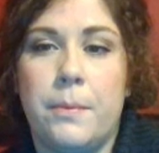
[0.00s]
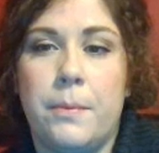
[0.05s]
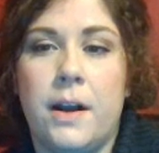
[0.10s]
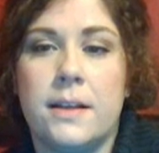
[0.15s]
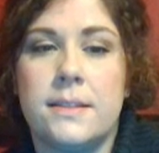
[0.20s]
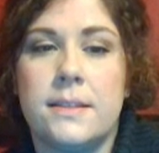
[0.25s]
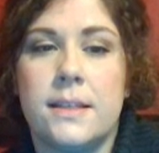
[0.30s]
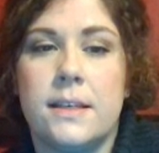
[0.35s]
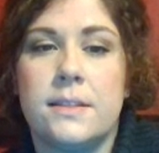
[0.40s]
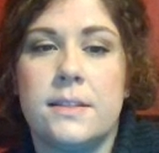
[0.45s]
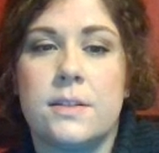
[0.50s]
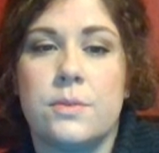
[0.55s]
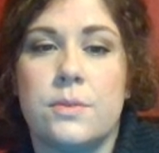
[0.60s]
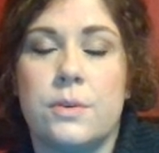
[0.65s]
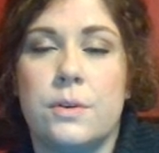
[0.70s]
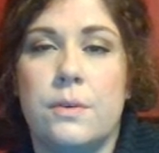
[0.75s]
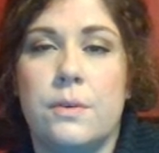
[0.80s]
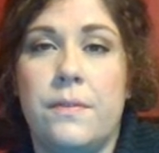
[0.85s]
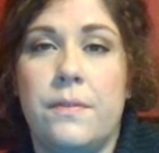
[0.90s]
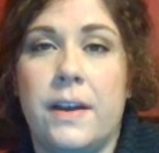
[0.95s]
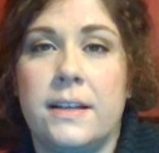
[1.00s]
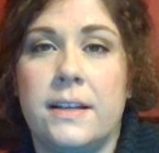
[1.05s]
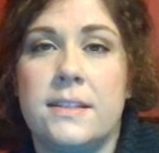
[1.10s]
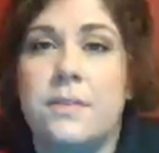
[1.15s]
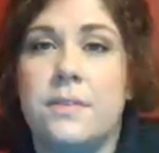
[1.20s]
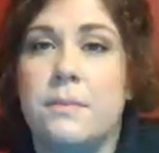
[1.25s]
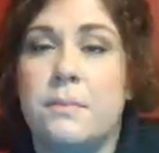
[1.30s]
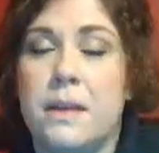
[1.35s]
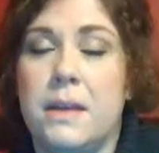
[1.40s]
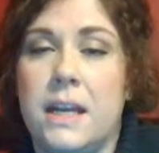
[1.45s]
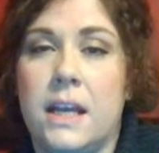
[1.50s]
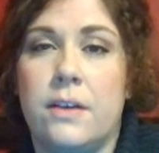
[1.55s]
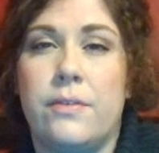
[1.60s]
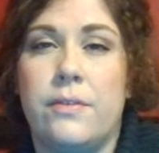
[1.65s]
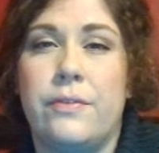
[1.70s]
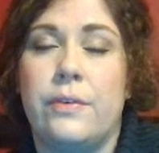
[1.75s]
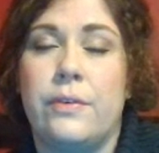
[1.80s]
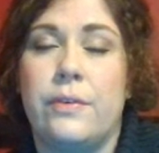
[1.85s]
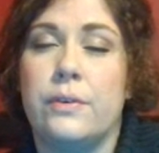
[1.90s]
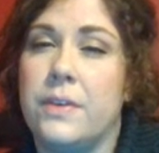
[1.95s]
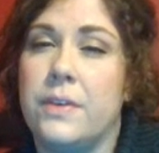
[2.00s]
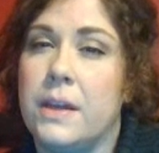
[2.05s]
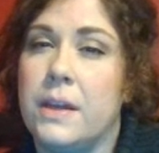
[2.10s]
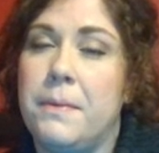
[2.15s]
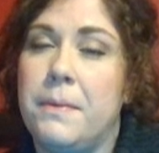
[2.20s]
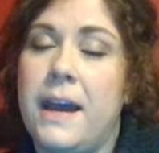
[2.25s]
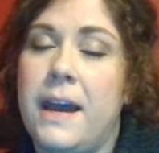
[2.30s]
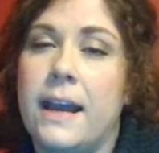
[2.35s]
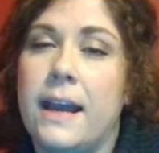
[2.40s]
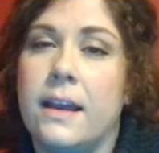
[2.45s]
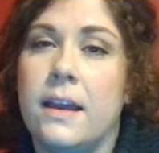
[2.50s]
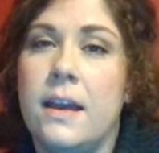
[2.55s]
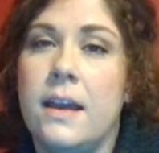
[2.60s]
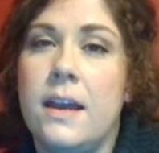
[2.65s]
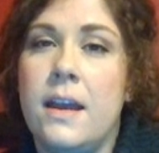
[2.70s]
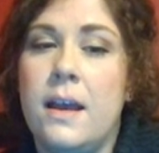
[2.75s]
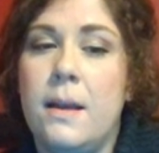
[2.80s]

process through effective and meaningful feedback,